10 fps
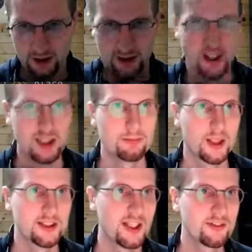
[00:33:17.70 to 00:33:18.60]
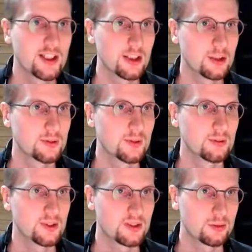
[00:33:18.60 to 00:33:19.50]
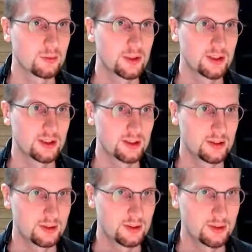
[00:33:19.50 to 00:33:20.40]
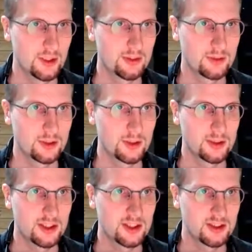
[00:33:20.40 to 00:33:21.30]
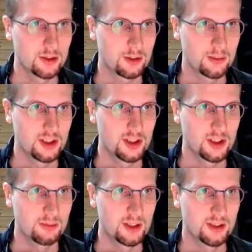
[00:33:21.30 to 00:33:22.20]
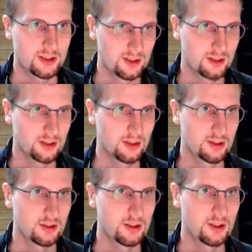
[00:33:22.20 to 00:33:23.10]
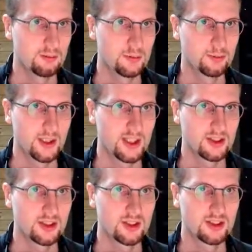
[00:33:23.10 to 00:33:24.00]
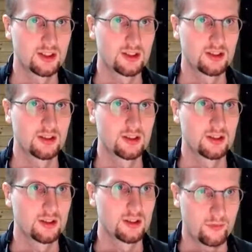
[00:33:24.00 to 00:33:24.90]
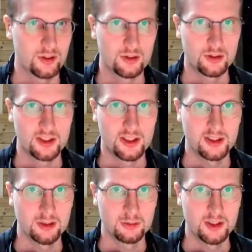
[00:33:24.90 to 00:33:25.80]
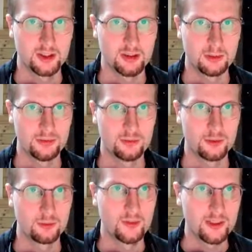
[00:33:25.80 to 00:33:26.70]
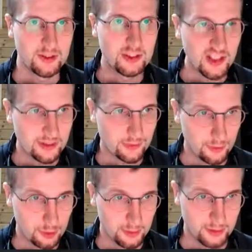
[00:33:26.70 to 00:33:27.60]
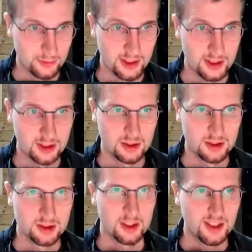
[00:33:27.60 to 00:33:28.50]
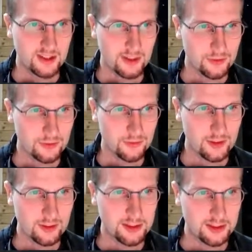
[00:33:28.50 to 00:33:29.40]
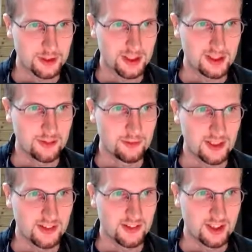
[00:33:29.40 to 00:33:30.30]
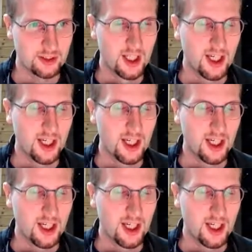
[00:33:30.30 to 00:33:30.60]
But I think I upstreamed this as well, so we have a nice documentation about it in Bullmax. Also get nice documentation about the form. Right, we need to add the form as well. Let's figure out how to get the events out.